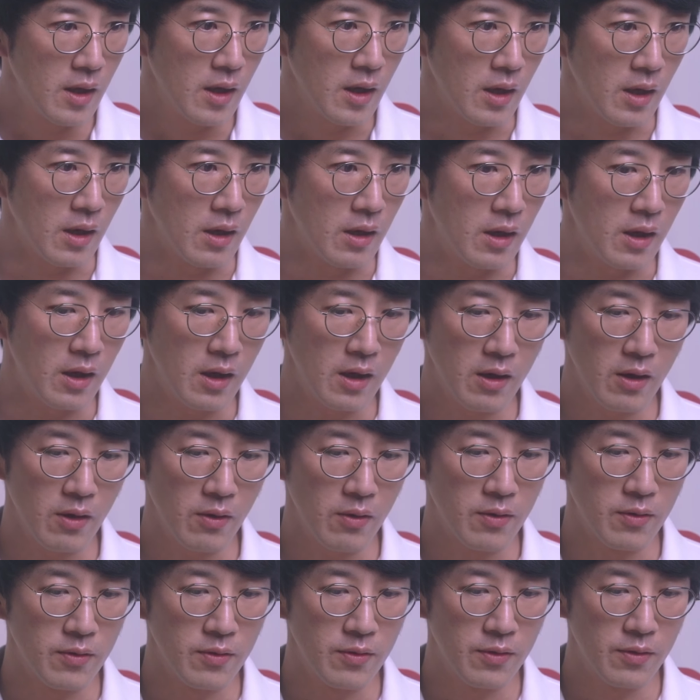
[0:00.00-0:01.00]

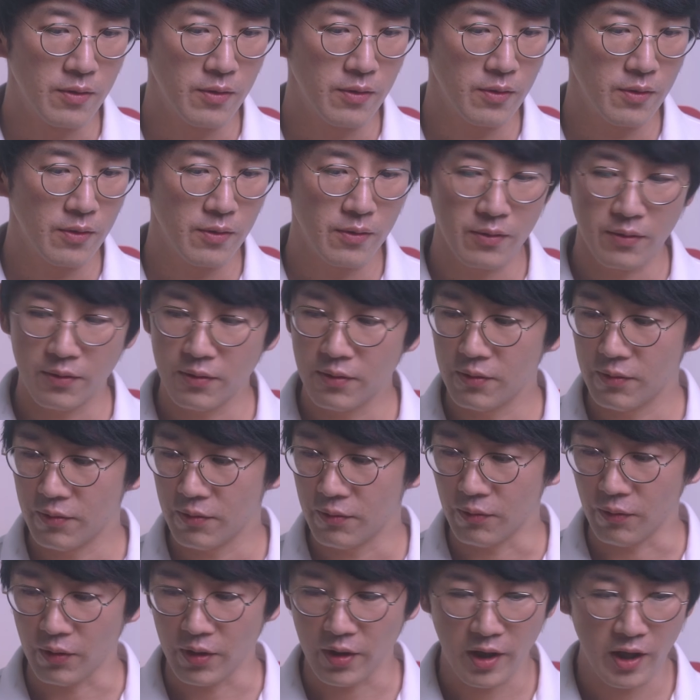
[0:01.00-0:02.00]

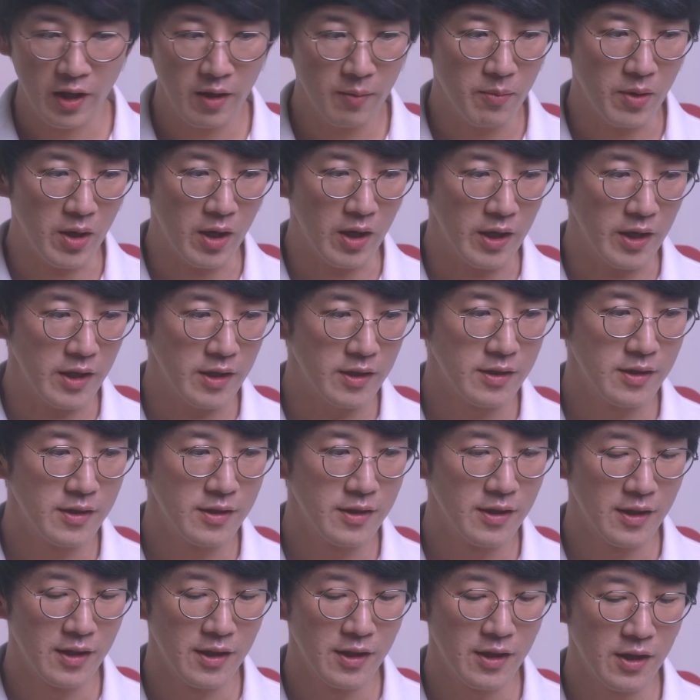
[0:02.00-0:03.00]
Where am I?
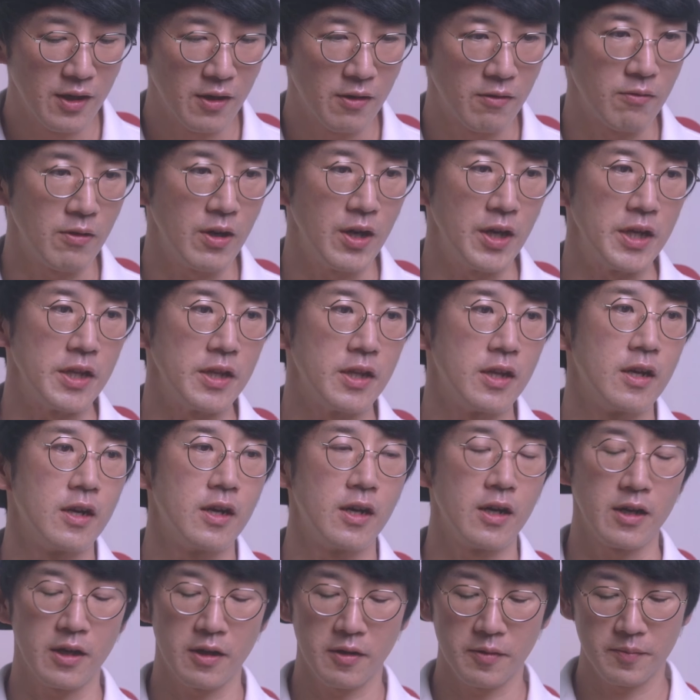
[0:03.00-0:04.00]
Right.
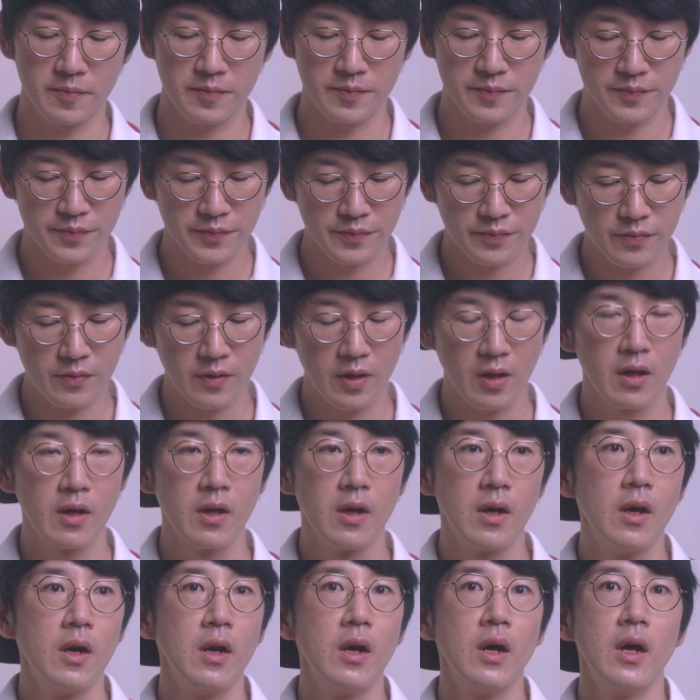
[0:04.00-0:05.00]
I'm
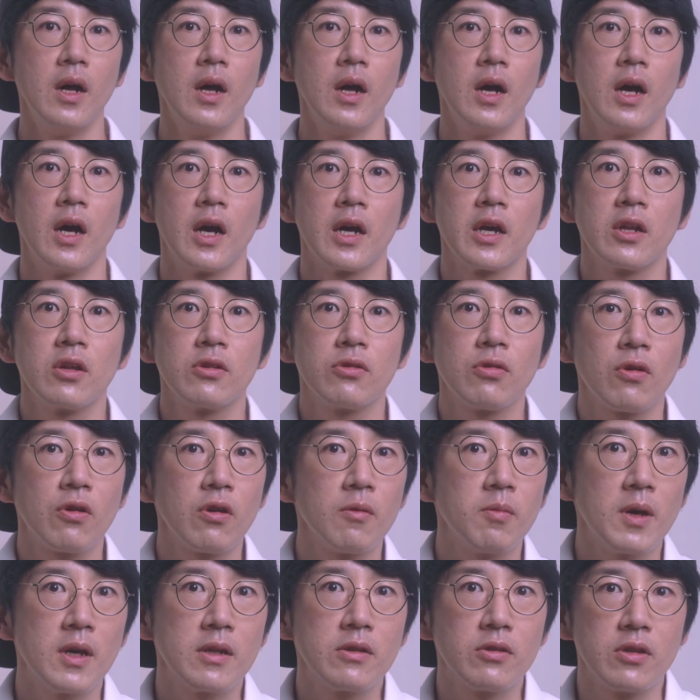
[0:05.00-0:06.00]
gonna talk
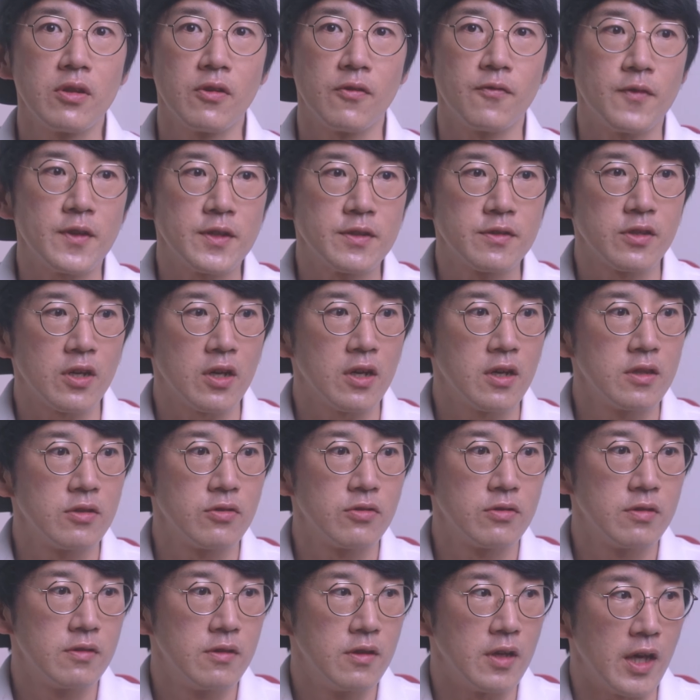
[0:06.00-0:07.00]
about the
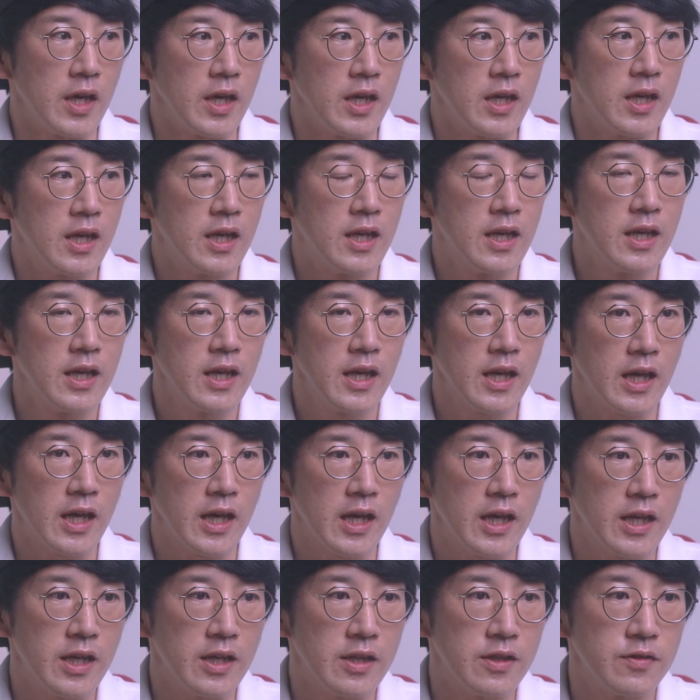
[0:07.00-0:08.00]
facade today,
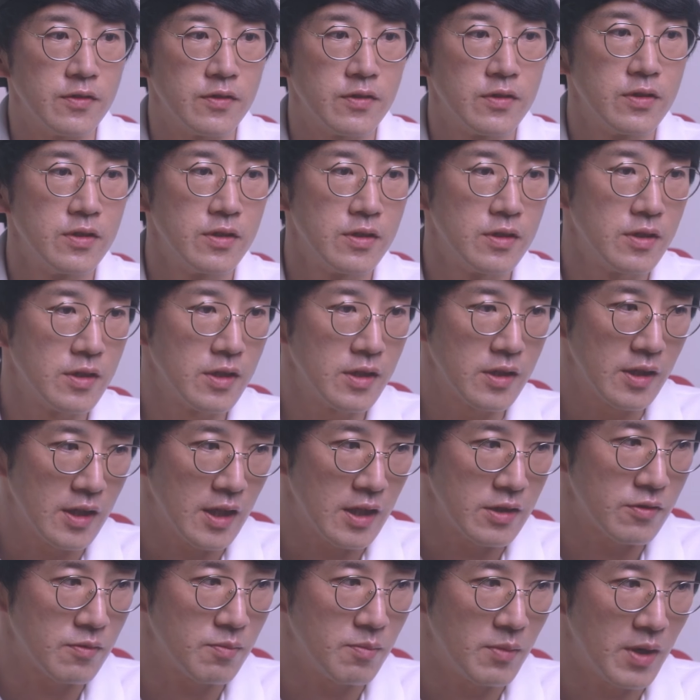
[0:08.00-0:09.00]
as
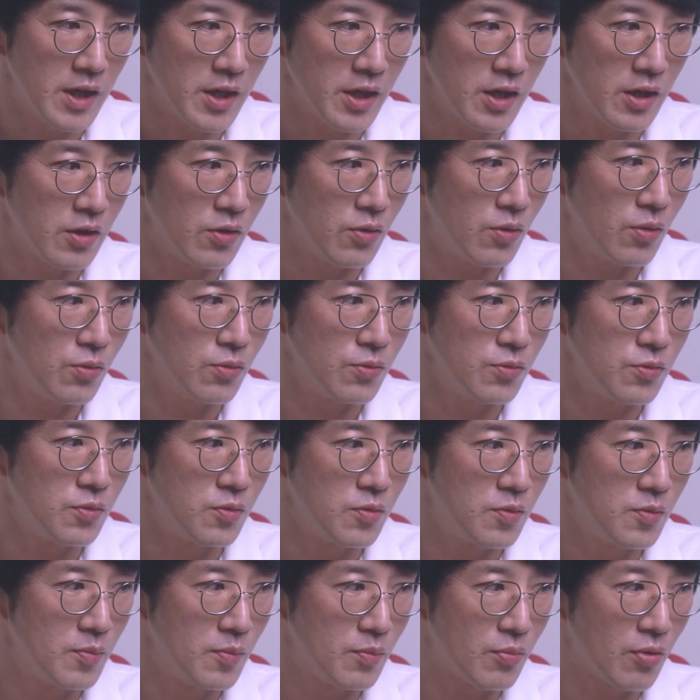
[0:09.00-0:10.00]
that's my old
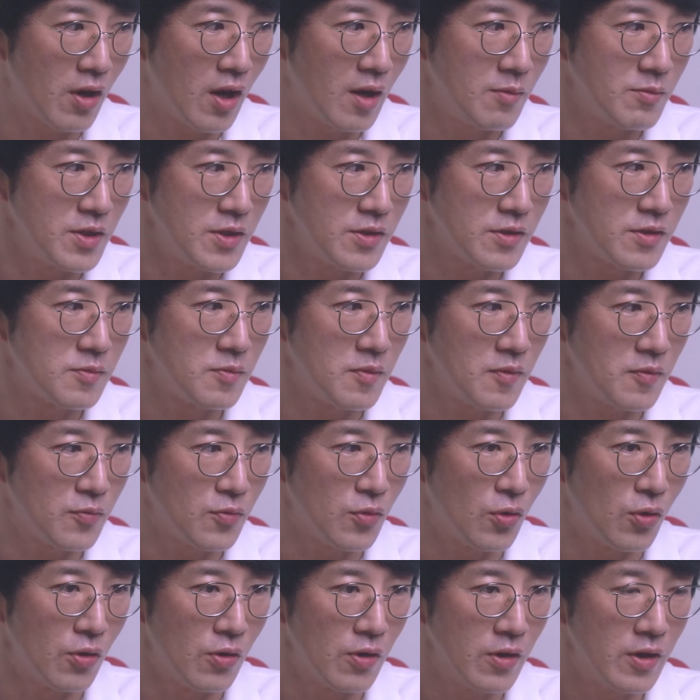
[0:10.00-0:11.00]
promise
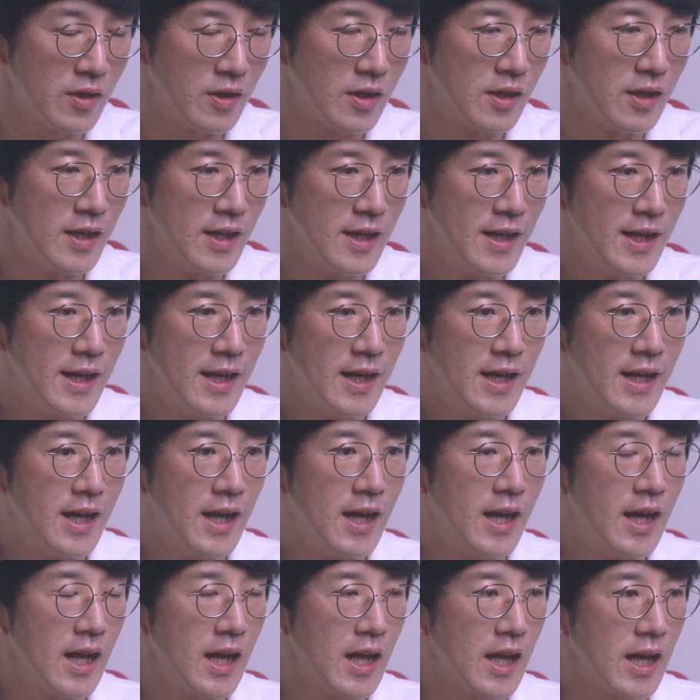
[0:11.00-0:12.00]
before,
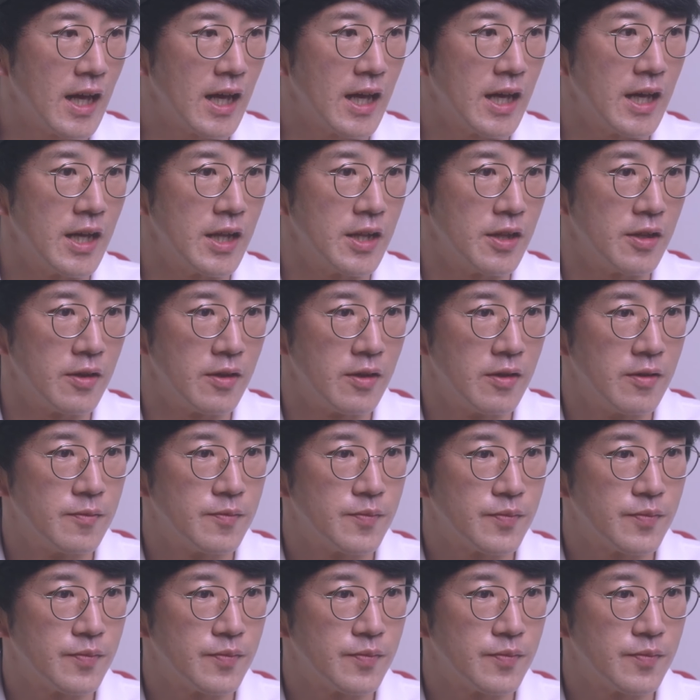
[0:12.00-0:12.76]
and